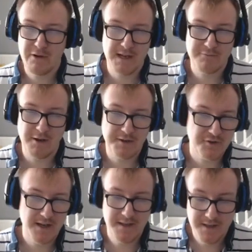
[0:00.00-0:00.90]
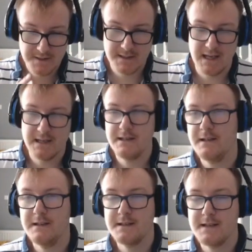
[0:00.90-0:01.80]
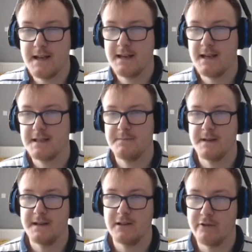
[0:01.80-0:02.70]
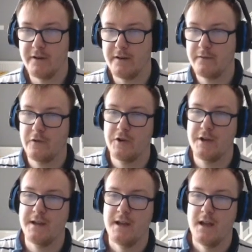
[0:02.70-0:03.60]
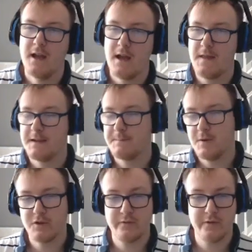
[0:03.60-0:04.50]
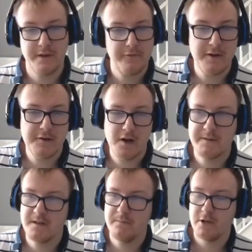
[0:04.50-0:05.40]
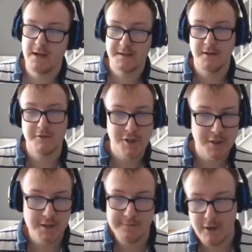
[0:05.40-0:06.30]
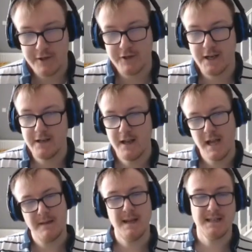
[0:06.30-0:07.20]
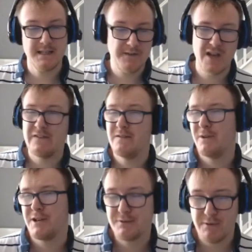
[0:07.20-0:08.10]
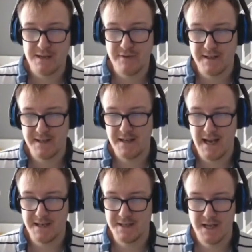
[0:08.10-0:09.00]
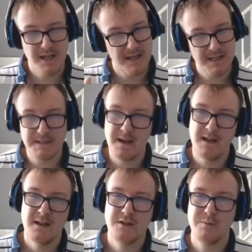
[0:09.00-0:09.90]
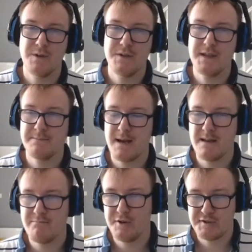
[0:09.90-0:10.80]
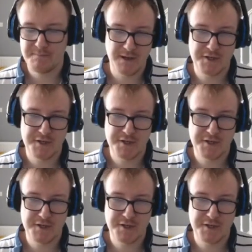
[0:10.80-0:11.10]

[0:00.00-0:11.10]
White Dragon. Standard in this deck has to be included at 3. And that's because we're running the 3 copies of Blue-Eyes and Alternative White Dragon. Basically, if you have a Blue-Eyes White Dragon in your hand, you can summon this bad boy just by showing